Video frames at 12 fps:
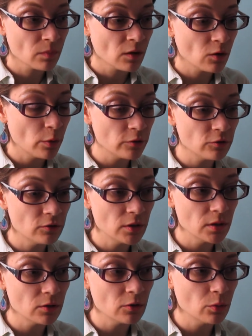
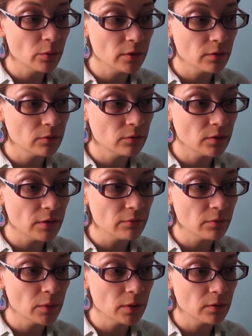questioning and queers and
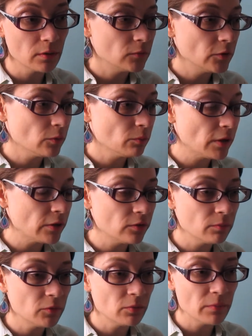everyone, you know,
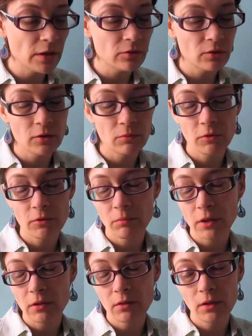Muslims and Mexicans and,
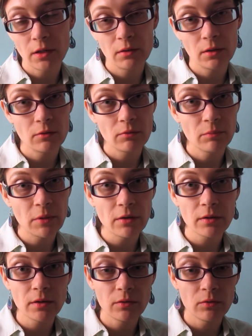Native
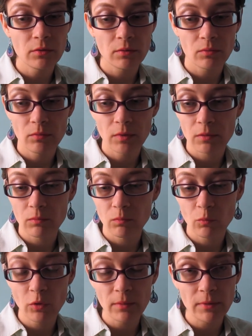Americans and, and
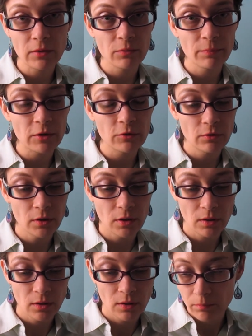women
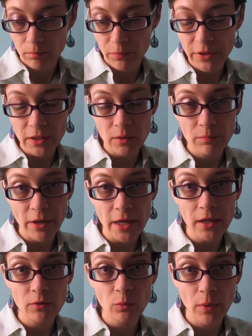especially being
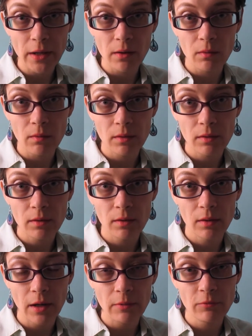paid well.
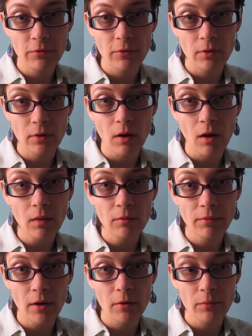I'm for all of
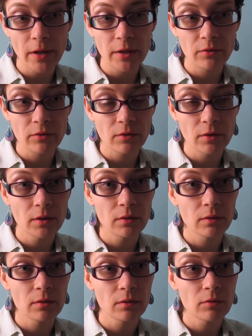our rights
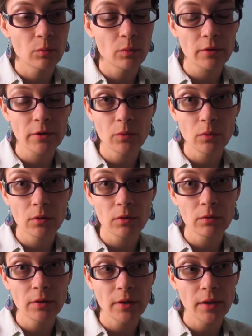in the working
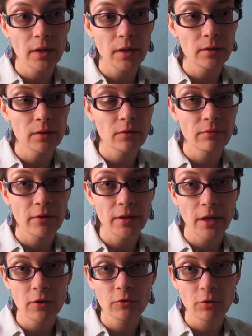world and in the
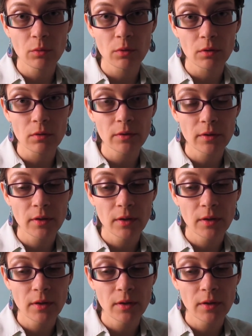financial world,